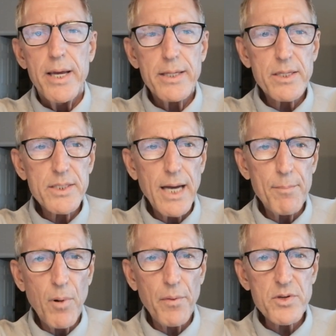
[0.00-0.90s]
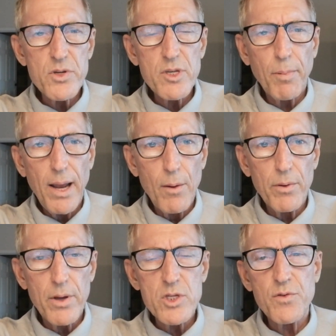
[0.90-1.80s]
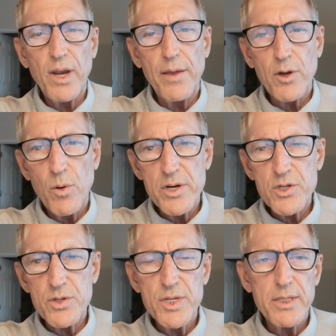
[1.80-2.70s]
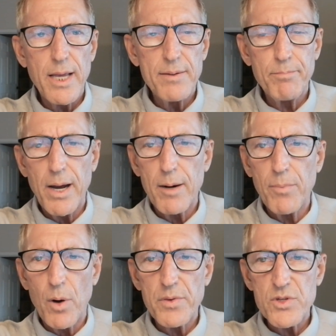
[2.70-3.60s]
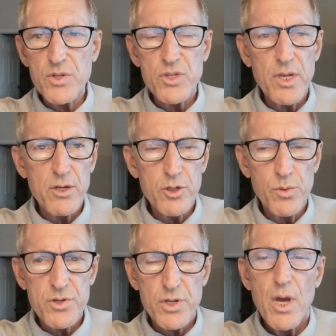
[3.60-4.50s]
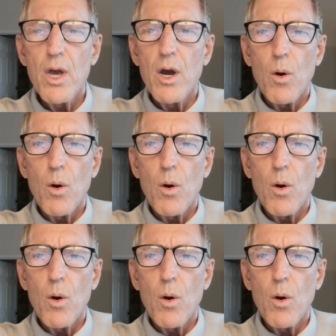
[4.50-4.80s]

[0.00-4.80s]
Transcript: Hit the top bar that says apply with us, fill out the questions, hit that bottom bar that says send it to us.